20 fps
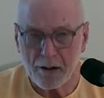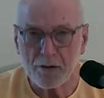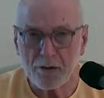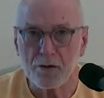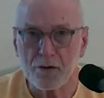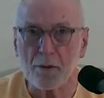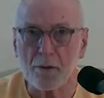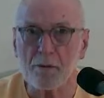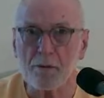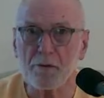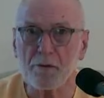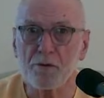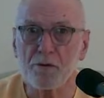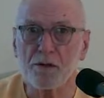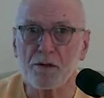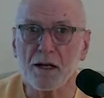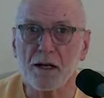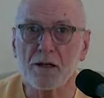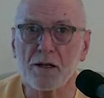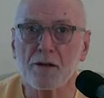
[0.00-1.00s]
some have
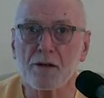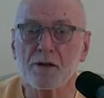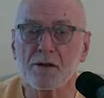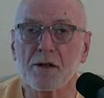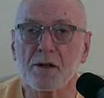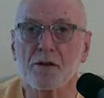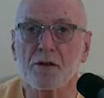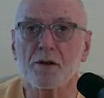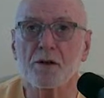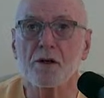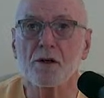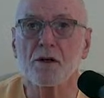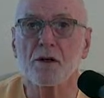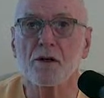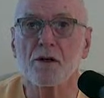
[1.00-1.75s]
said that